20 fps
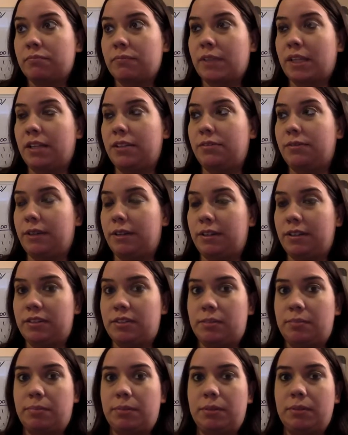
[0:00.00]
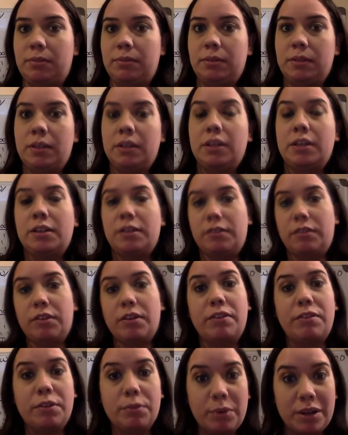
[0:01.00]
It's very simple. If
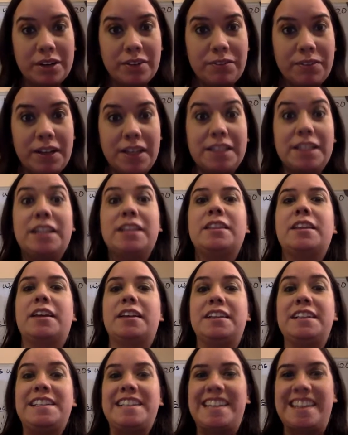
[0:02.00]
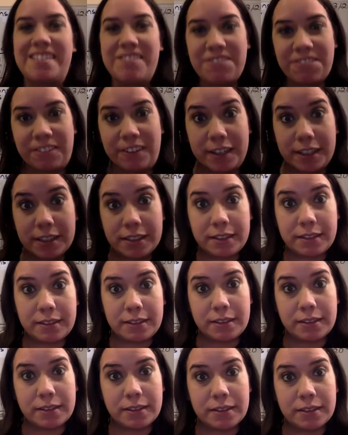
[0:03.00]
you ever want to find the
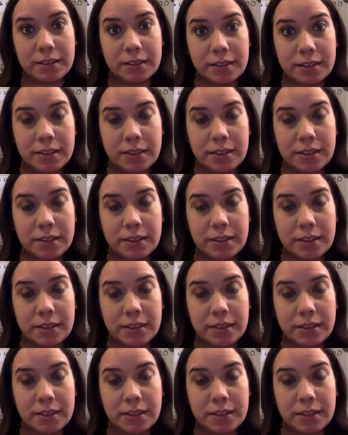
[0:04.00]
difference